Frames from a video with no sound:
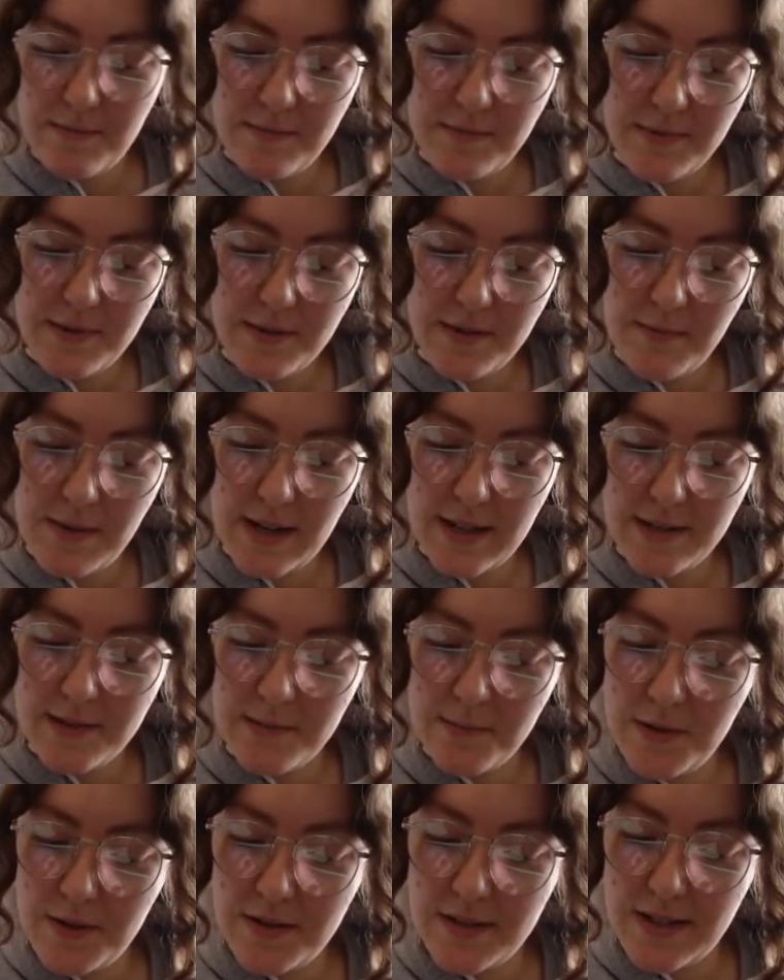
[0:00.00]
to make some
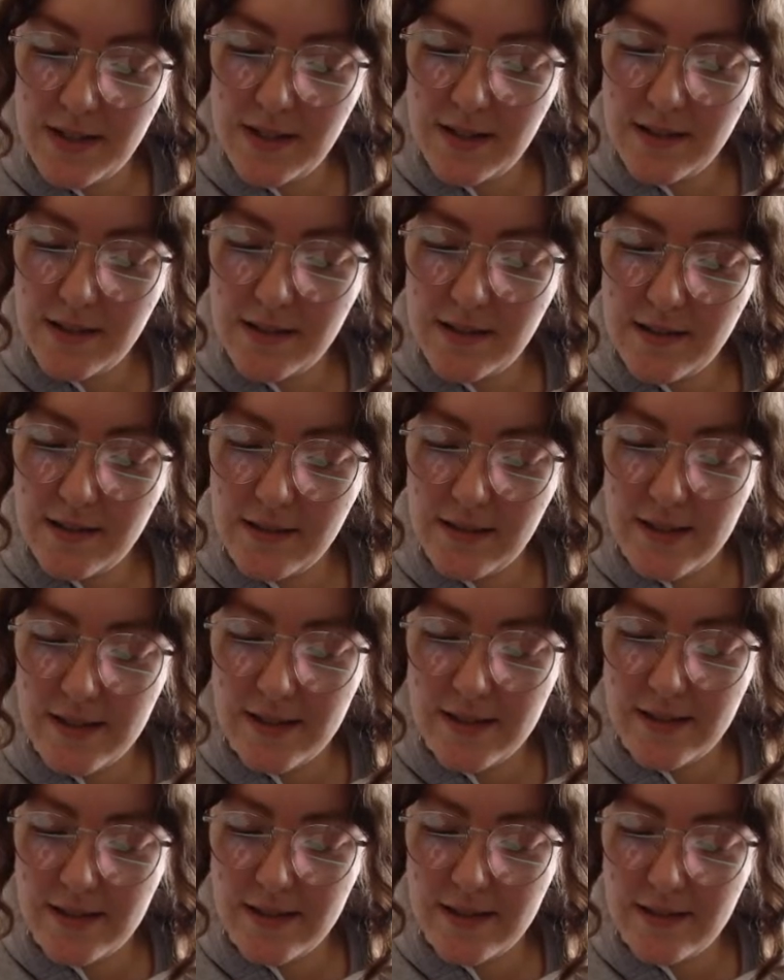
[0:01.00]
music,
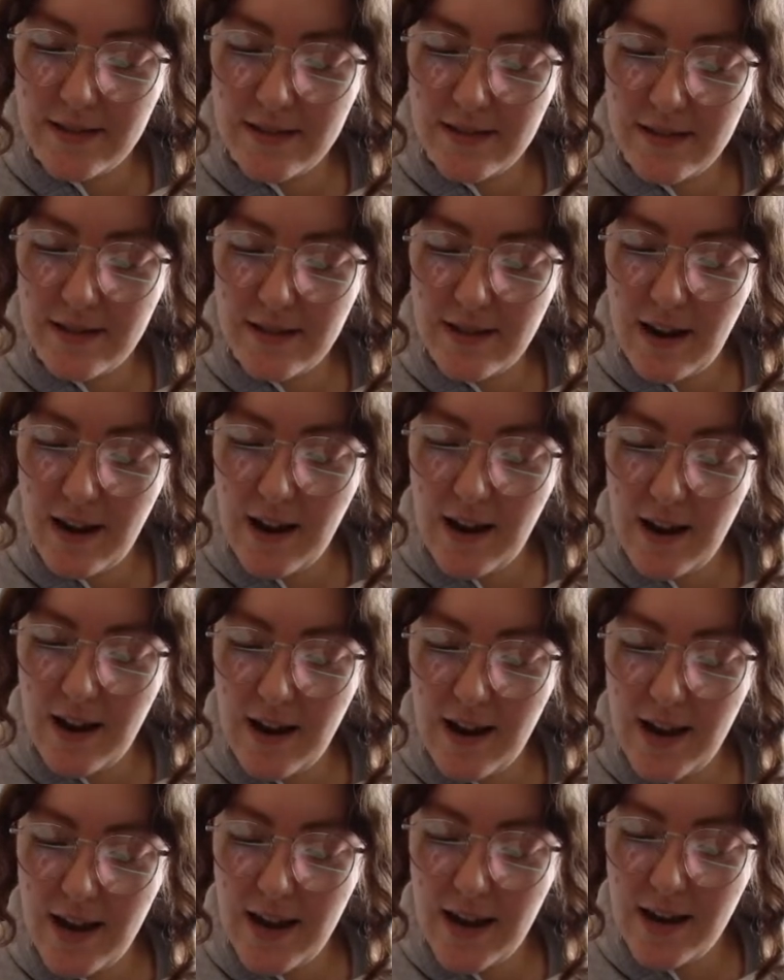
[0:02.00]
because
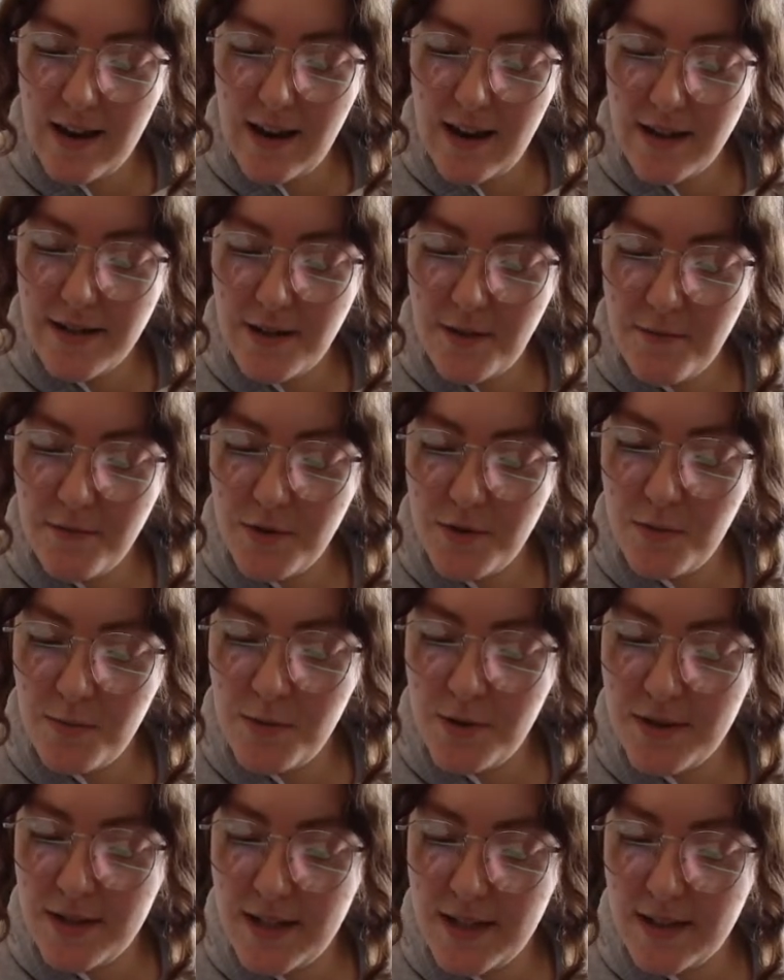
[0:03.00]
I don't do
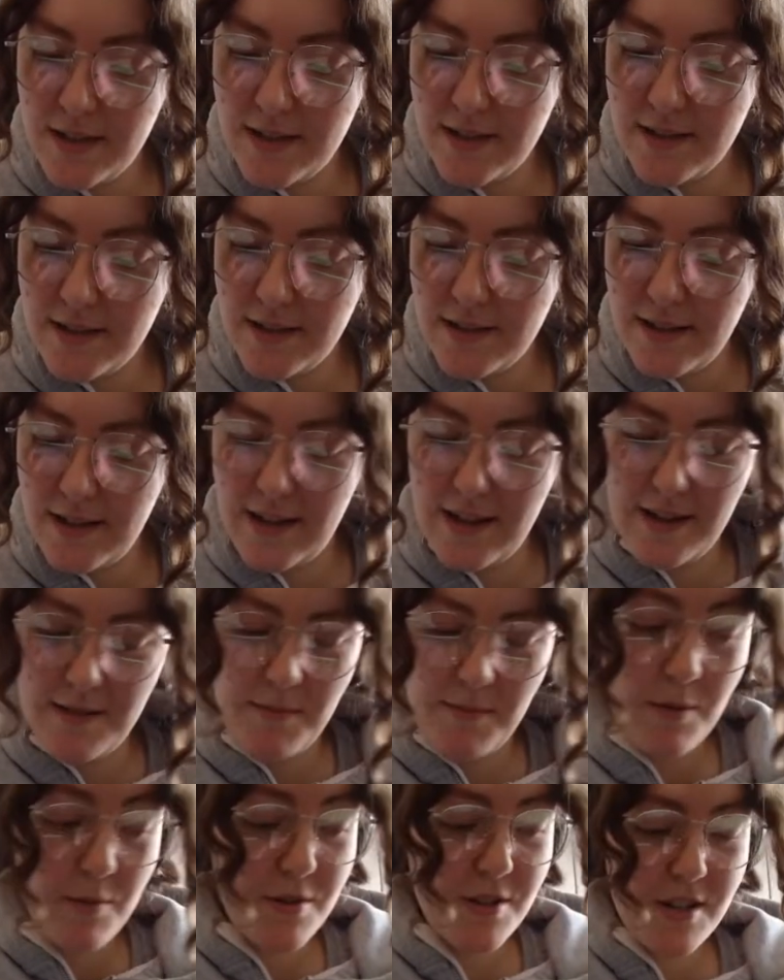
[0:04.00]
music.
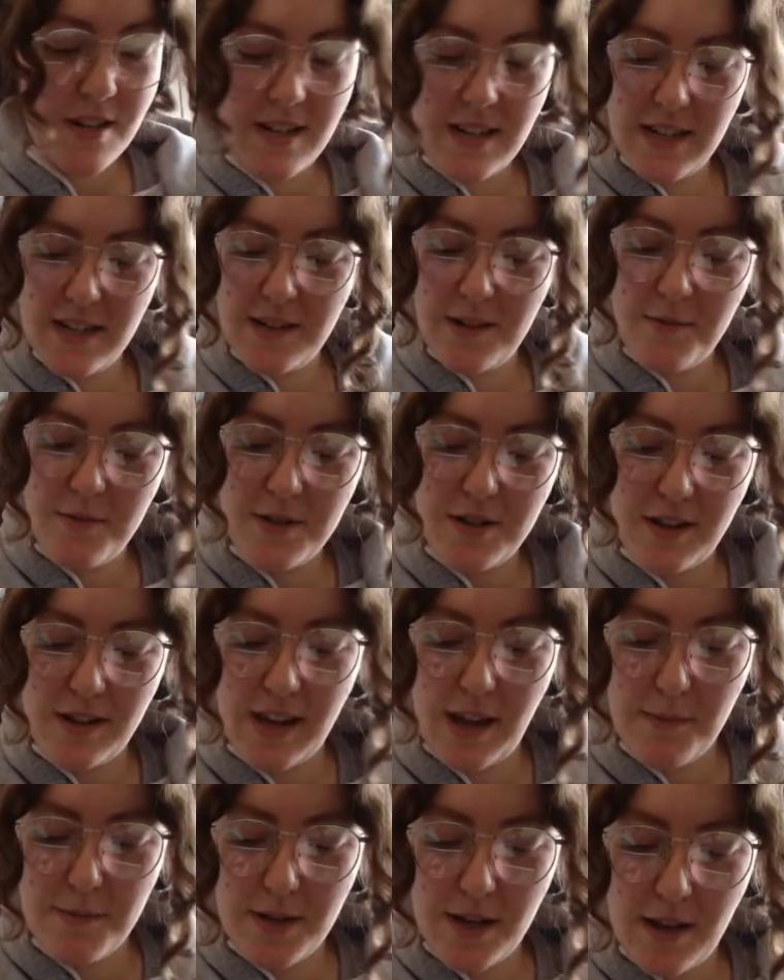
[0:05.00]
I wish I did. I wish I'd
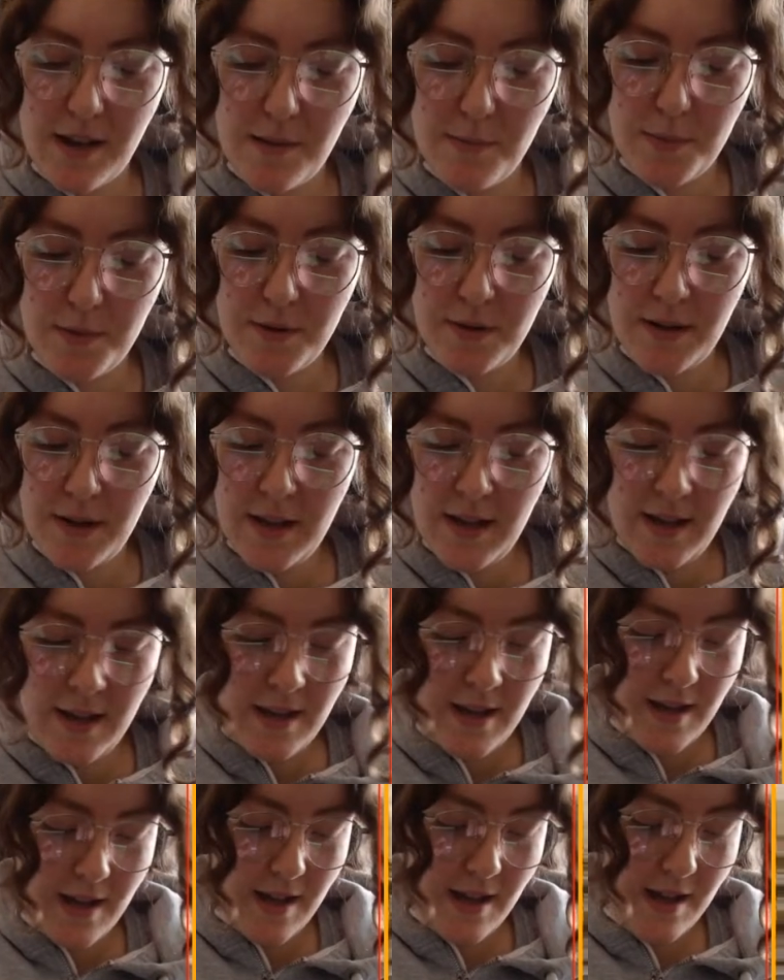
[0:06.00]
kept it up
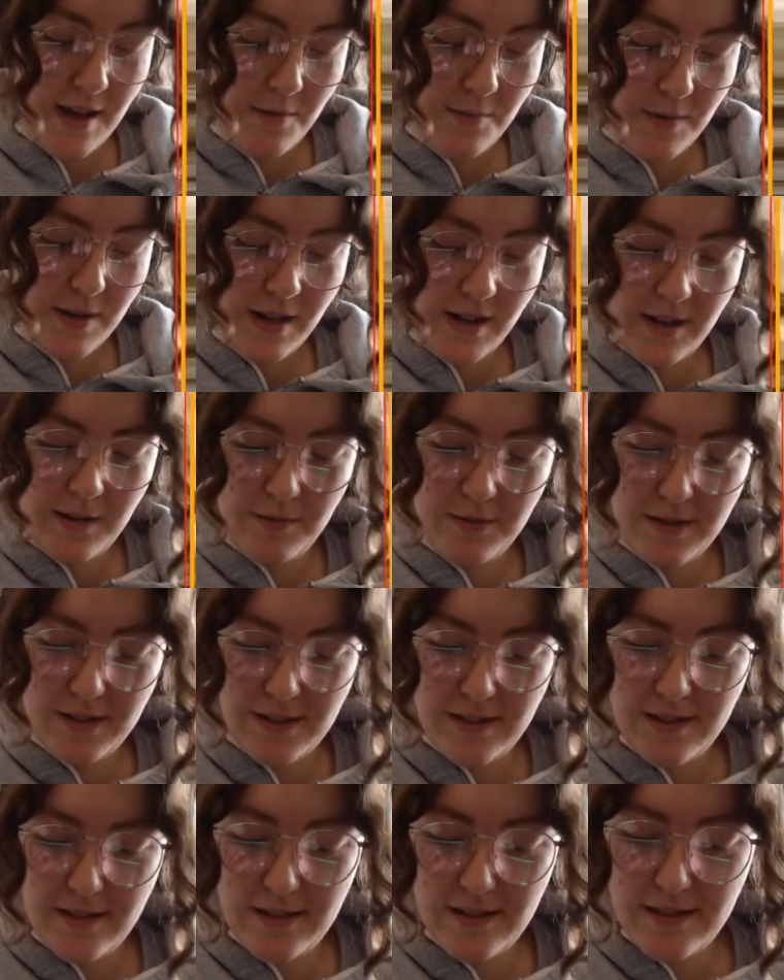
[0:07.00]
when I
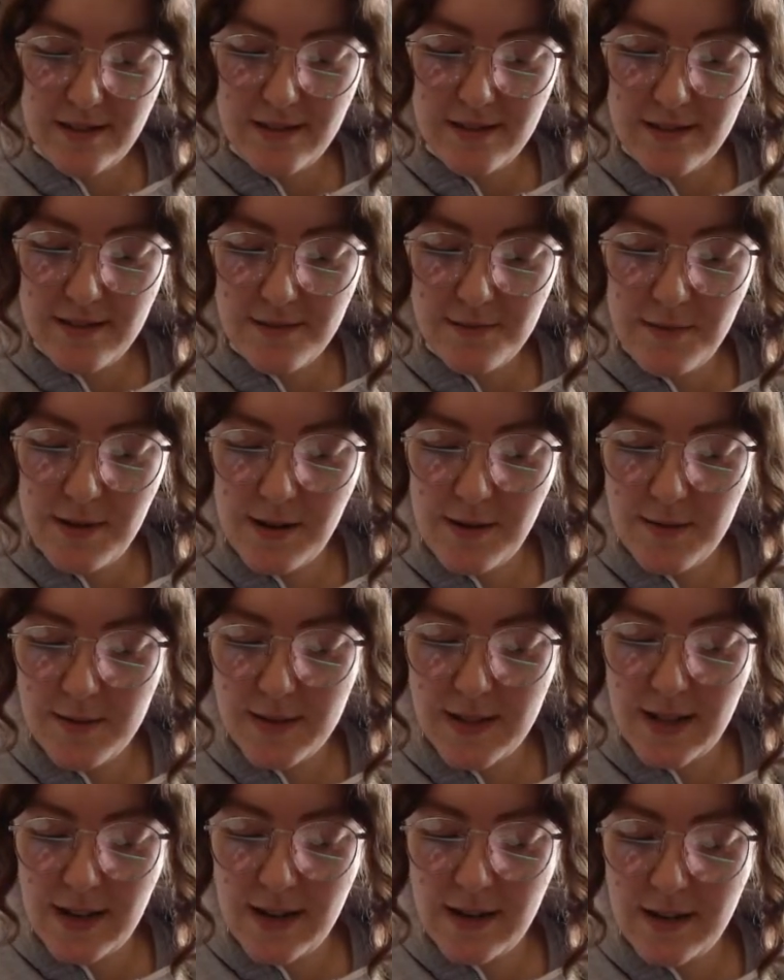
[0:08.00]
was
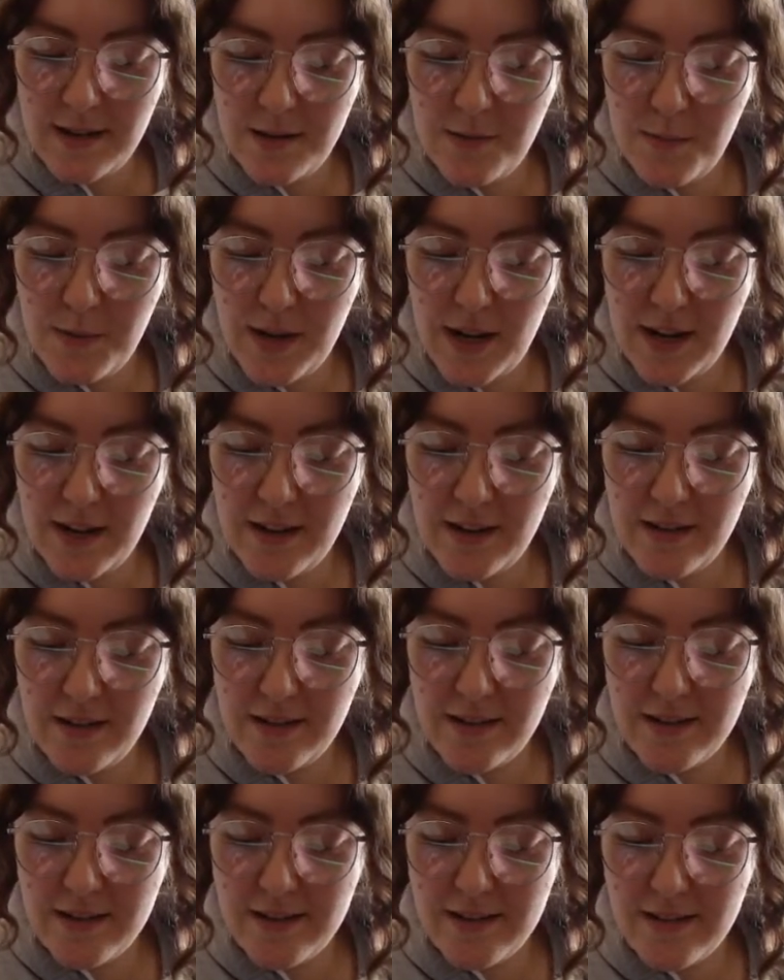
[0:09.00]
learning the piano,
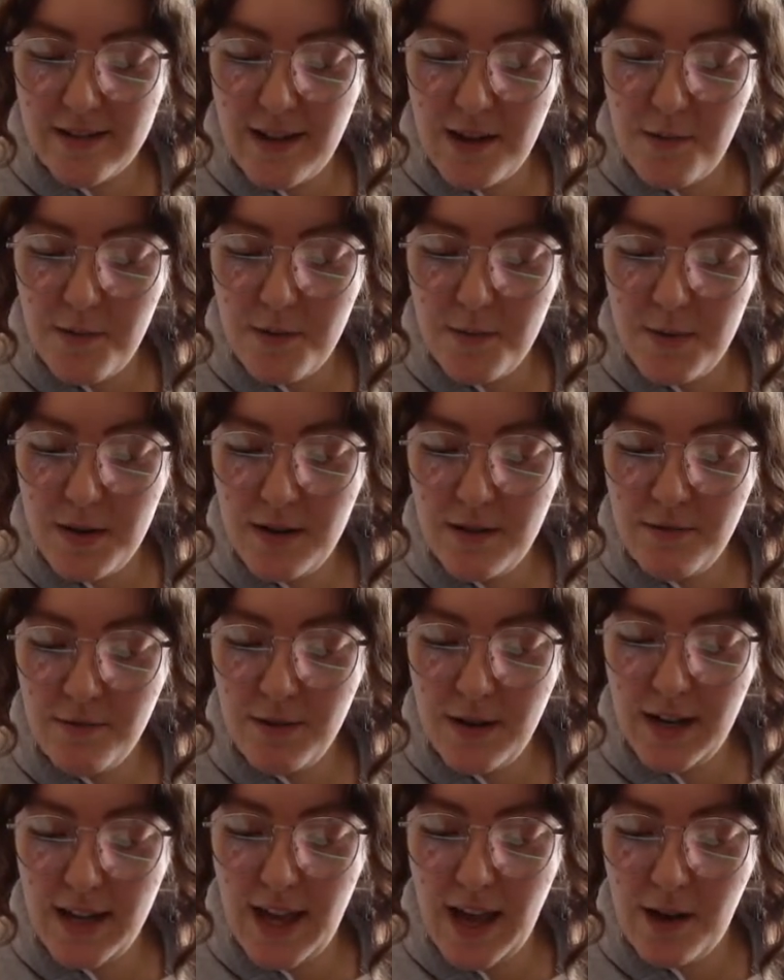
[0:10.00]
because that would have been
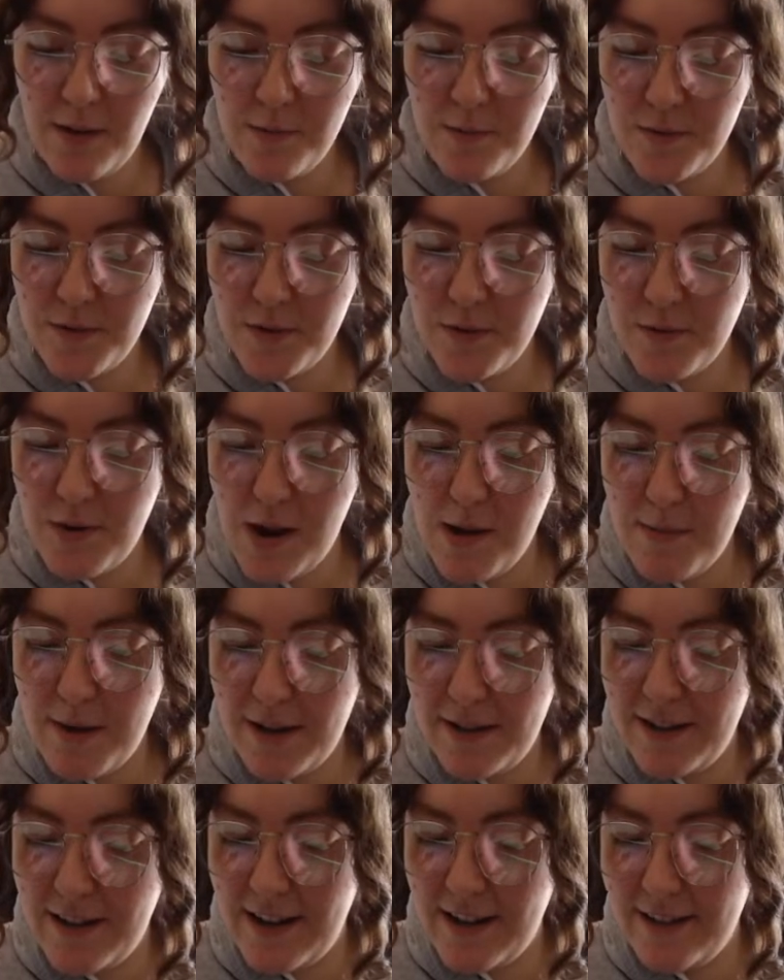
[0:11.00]
really helpful right about
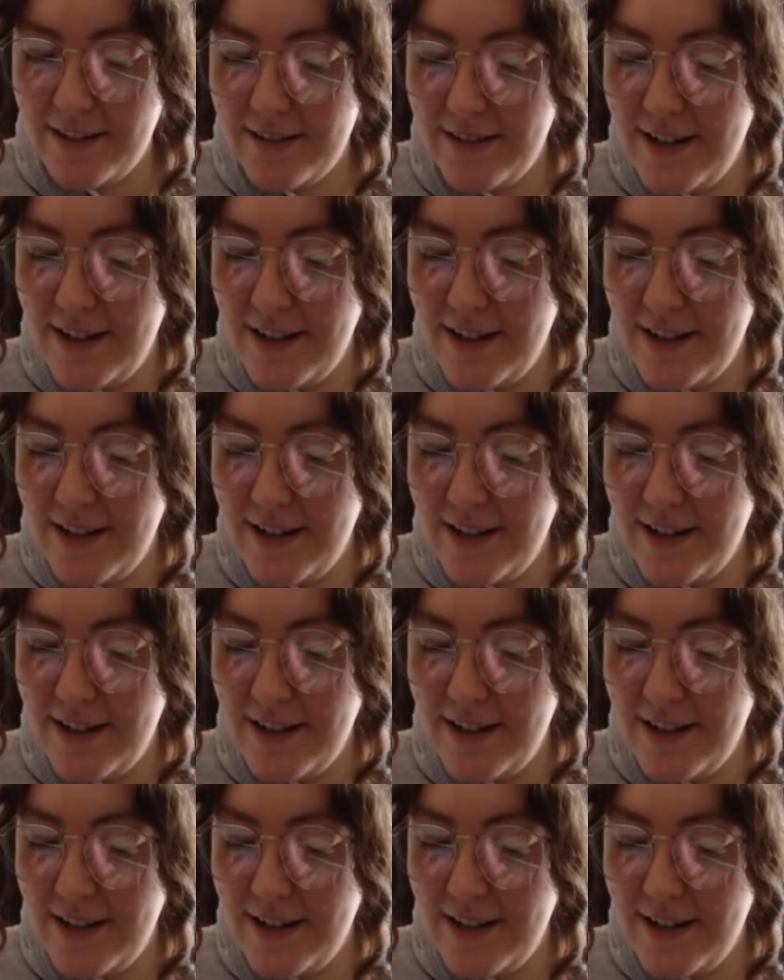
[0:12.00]
now.